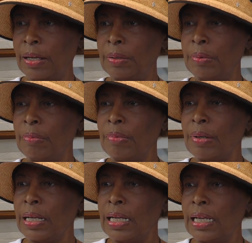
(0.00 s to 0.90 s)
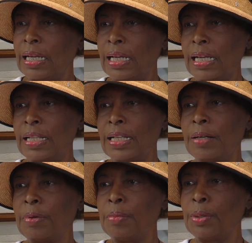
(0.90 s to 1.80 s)
now. And
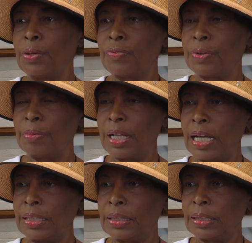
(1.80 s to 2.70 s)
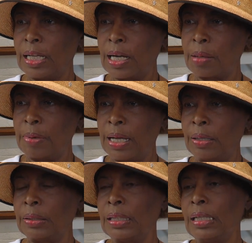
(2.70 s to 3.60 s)
then we move from that to talk
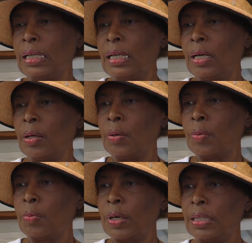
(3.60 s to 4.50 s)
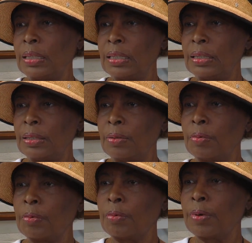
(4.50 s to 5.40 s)
about what
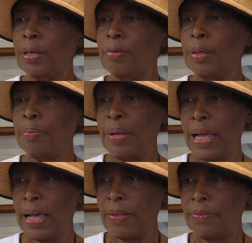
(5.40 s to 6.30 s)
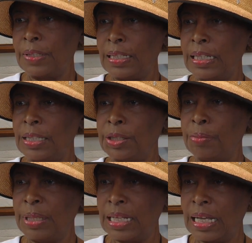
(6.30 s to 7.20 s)
path they need
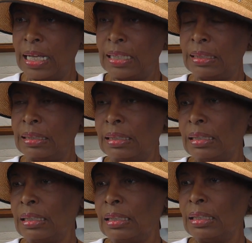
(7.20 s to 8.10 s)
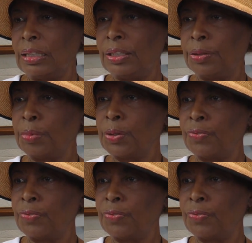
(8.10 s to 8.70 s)
to be on to